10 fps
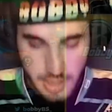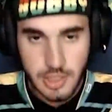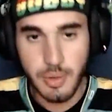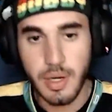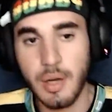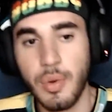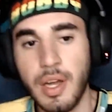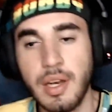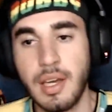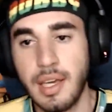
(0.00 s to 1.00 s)
So we're going to
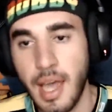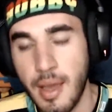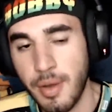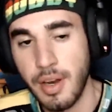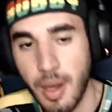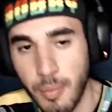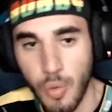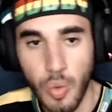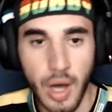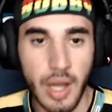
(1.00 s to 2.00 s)
win game number
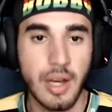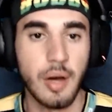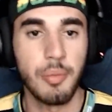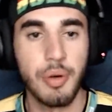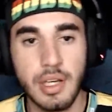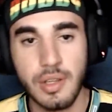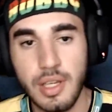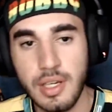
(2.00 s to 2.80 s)
one. A pretty clean